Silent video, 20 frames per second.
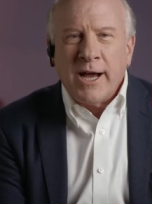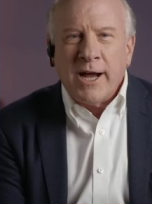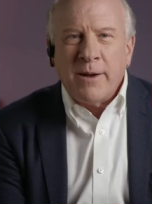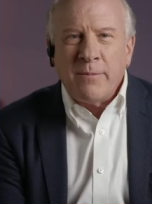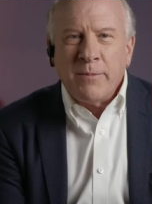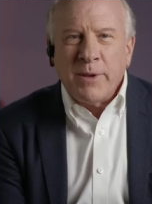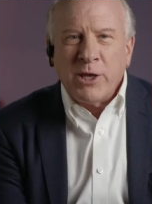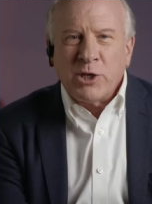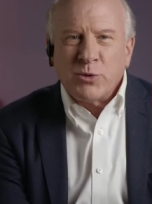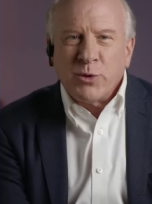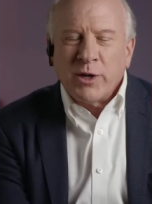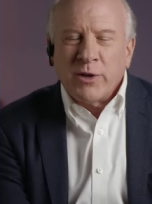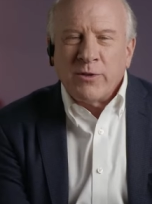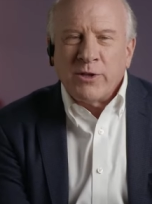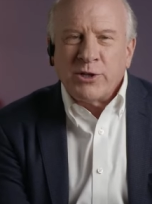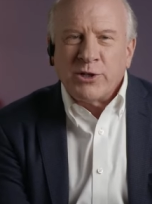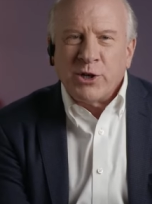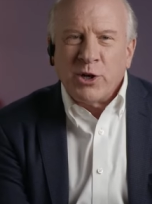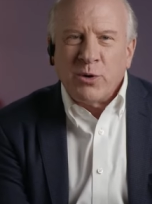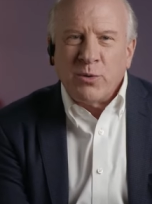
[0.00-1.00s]
Um, each week on
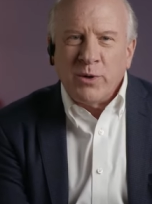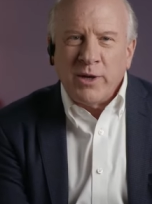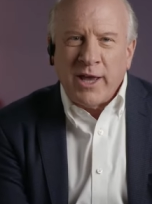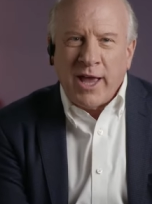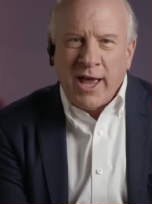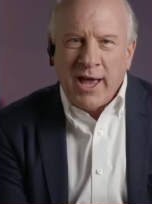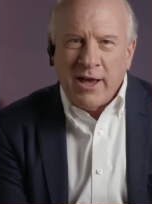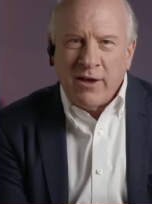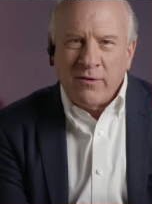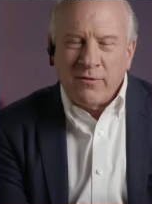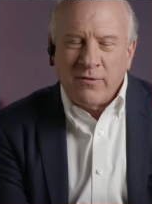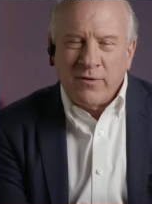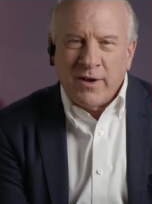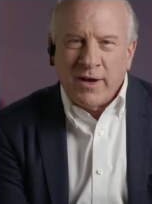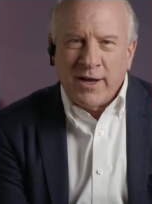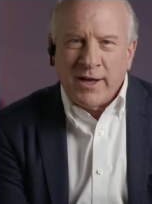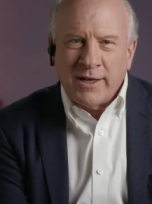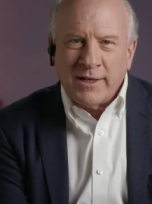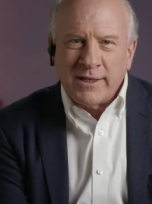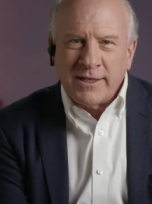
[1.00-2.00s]
the show, we have
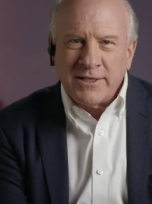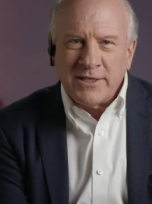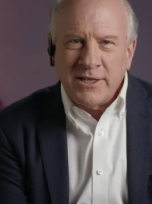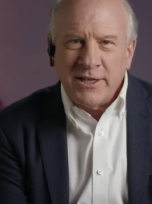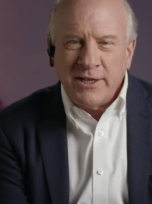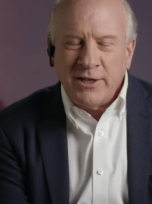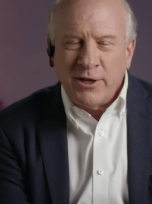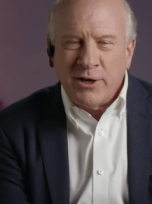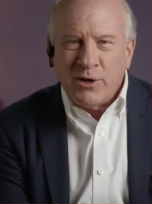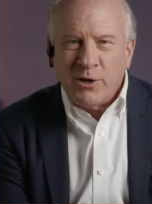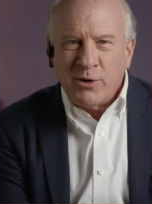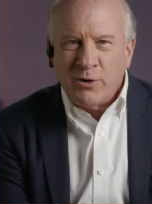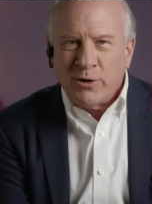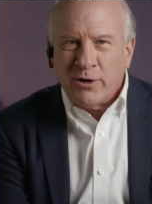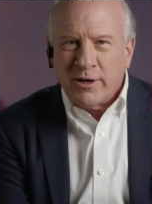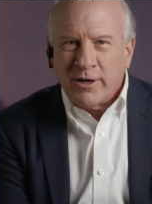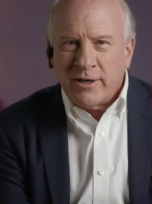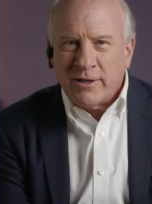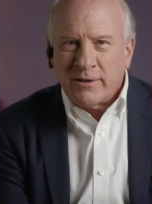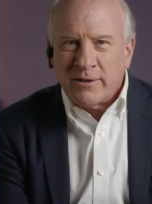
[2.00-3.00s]
uh, a CEO
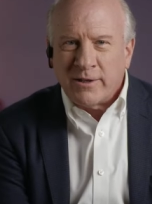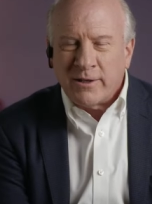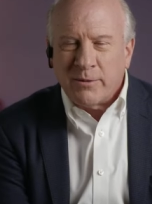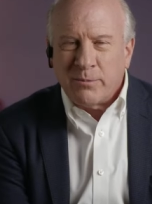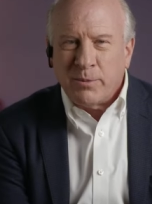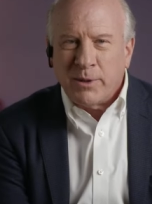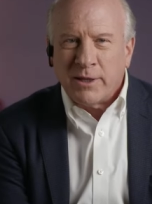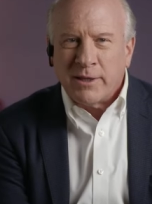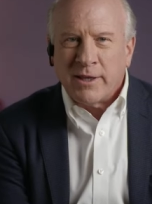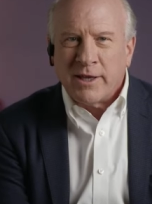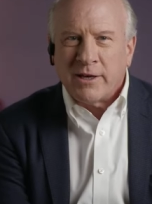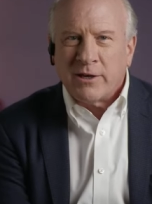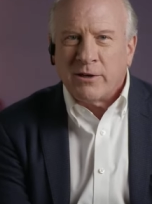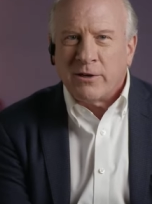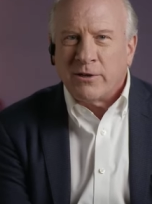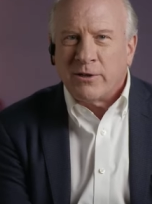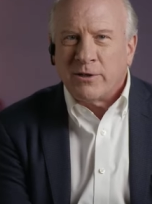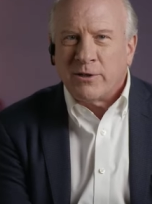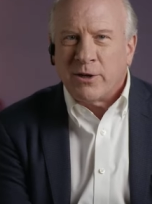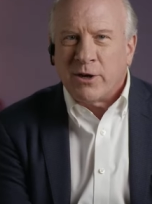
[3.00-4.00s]
or a, a, big
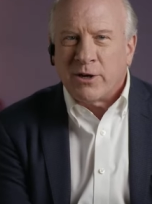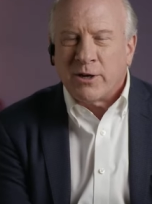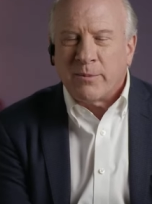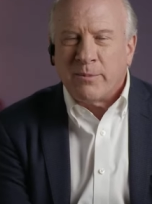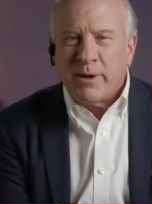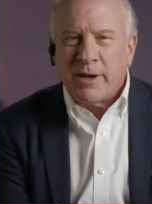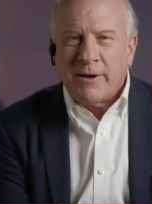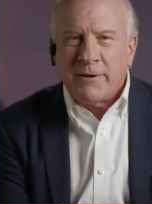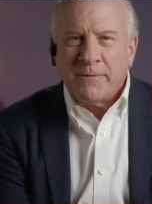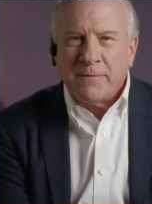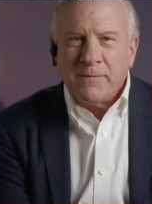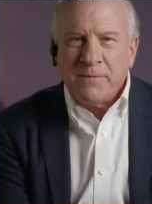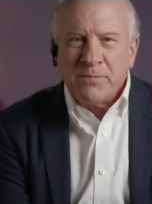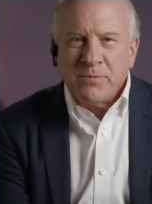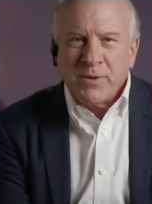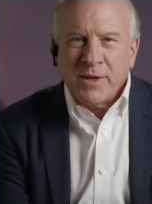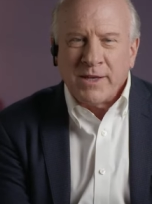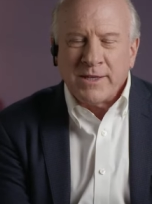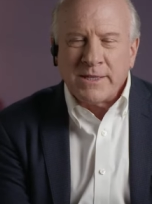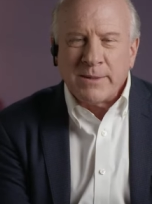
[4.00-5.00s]
thinker to talk about
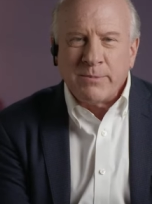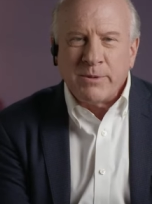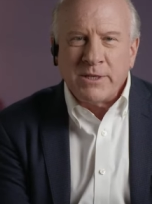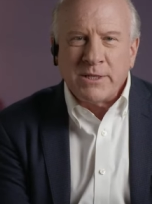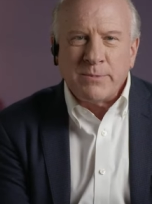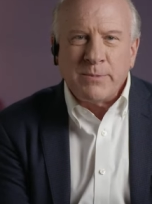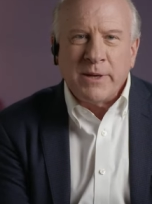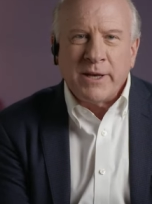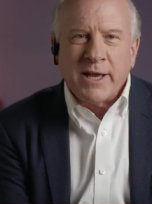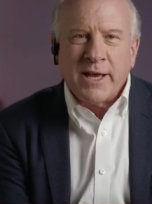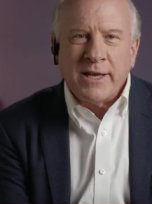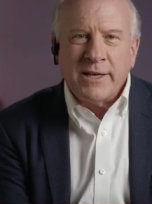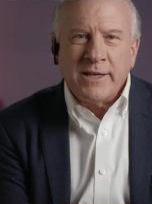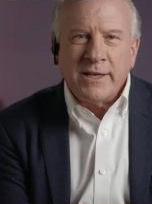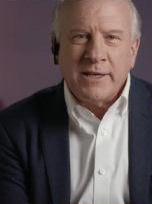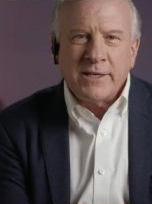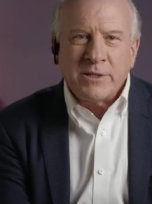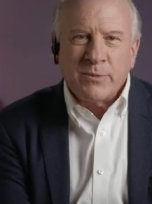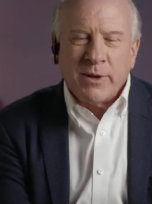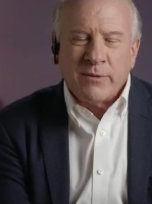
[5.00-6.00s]
some of these big
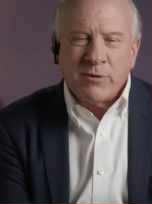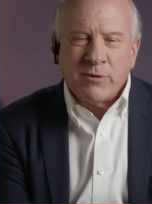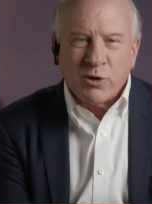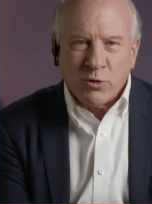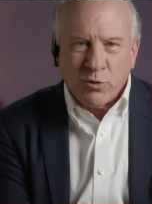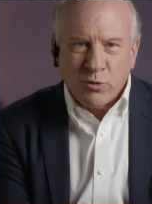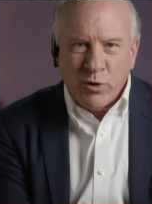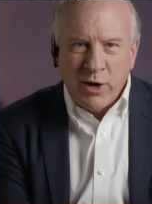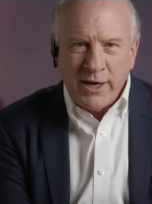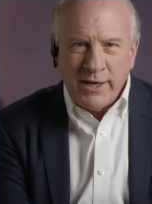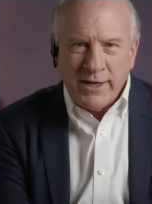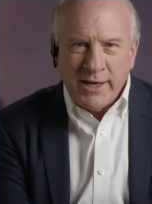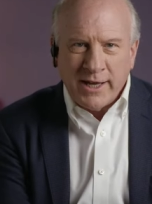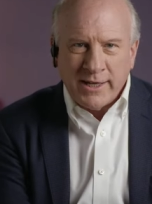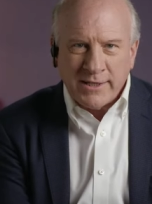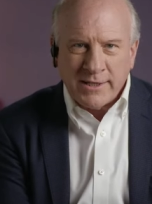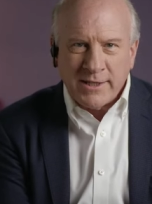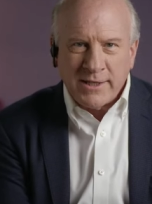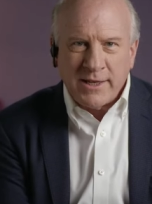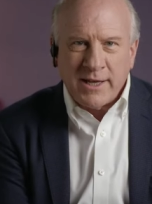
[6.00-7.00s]
ideas. And we have a great
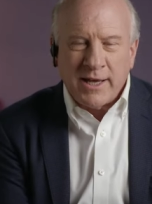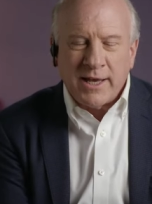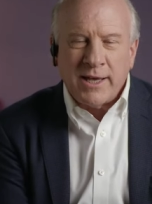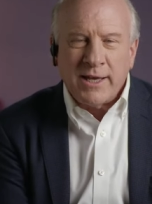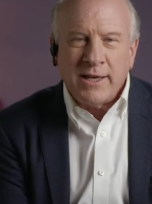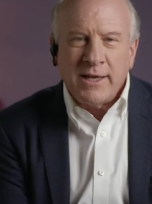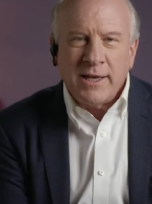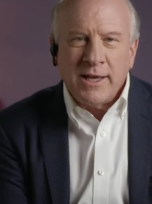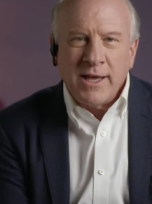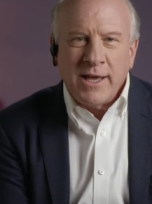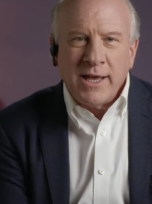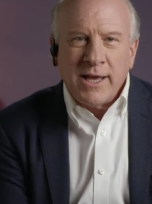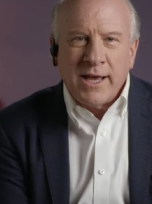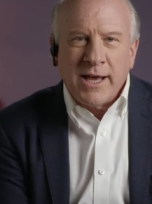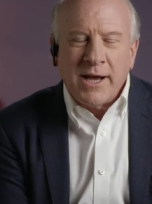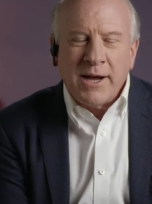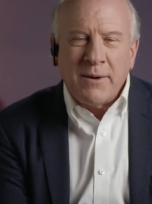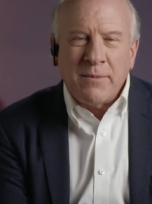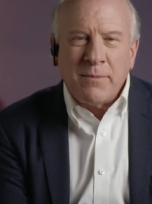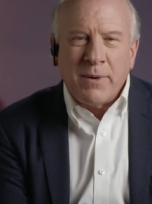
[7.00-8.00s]
guest today.
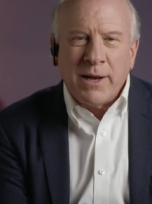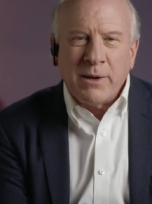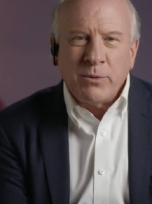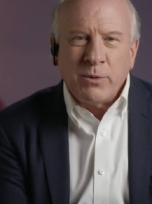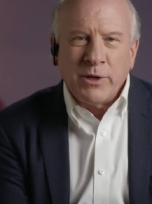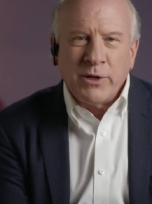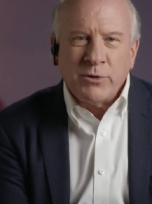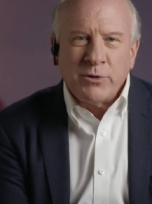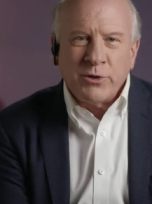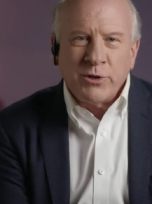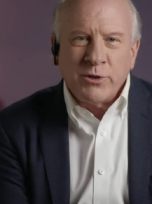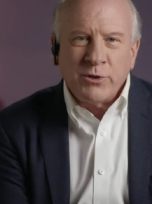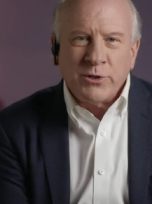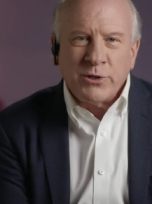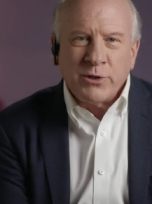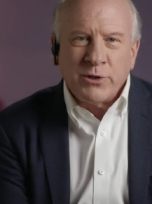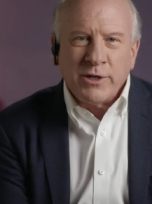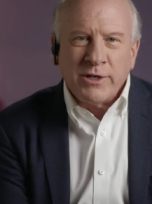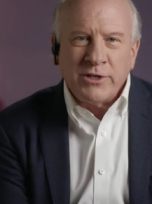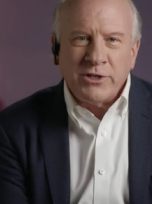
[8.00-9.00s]
Um, I will introduce
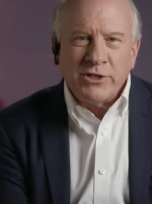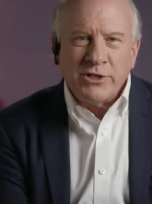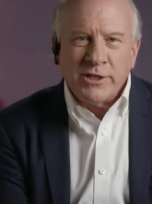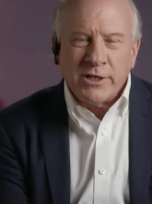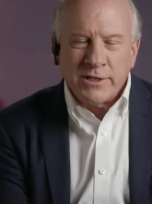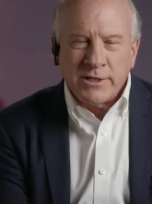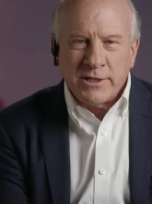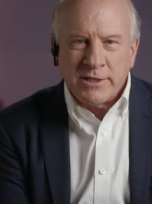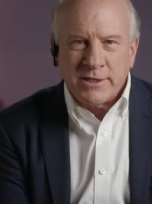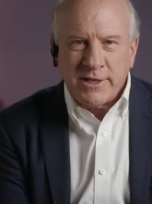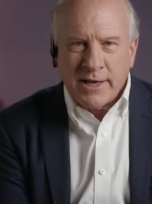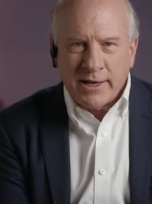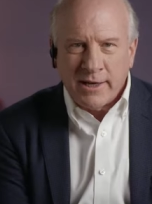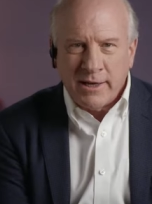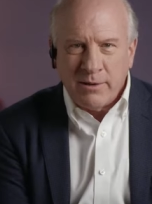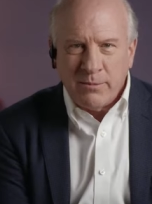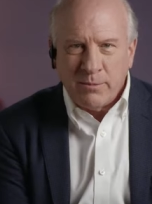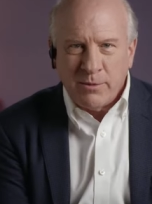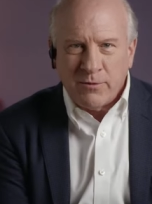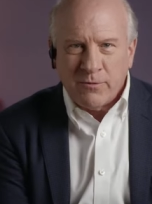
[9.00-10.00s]
her in just a
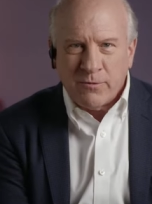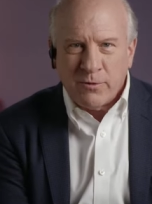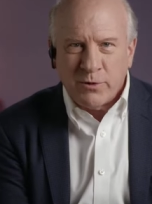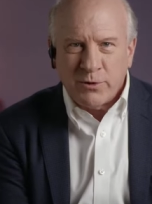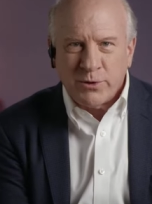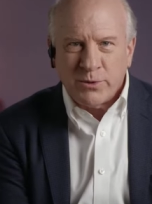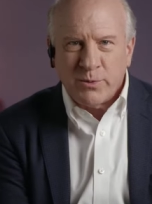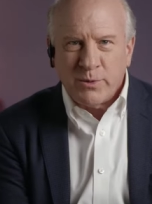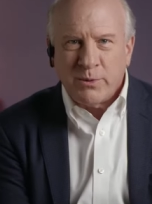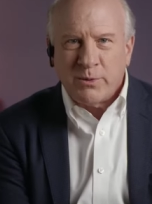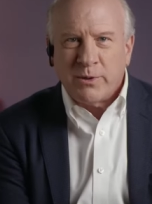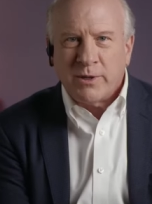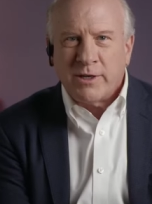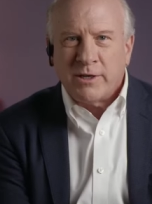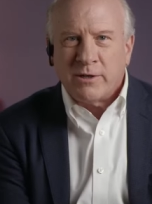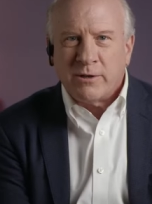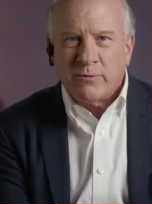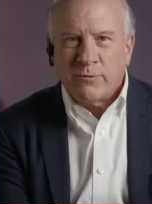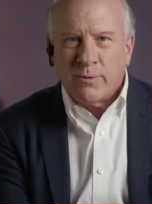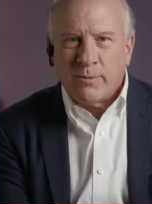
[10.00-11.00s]
second, but first we will
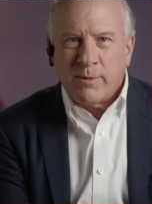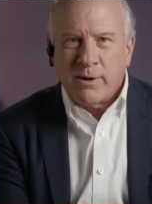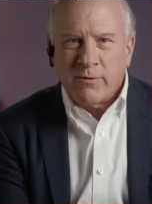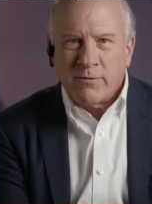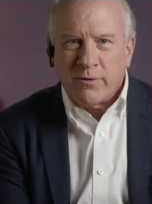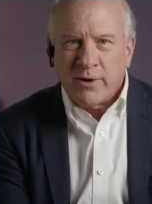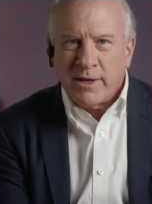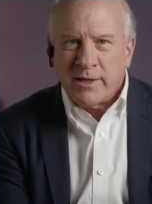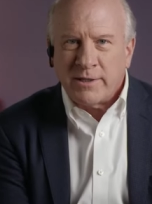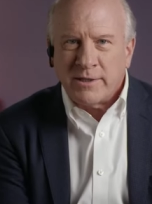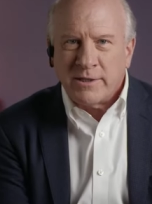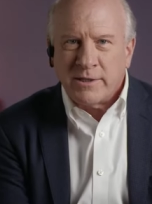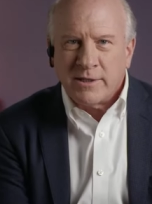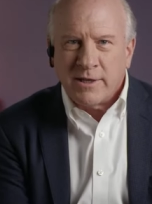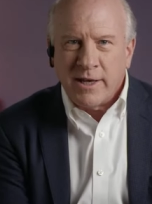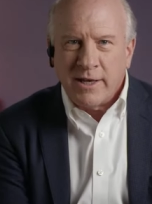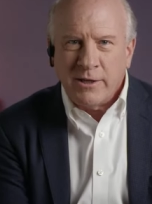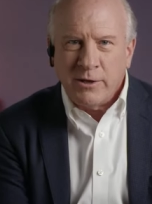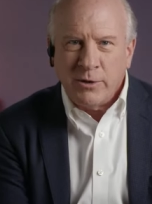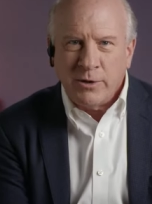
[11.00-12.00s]
hear from our friends
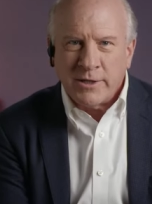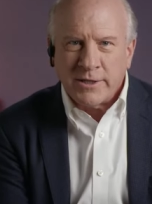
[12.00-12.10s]
at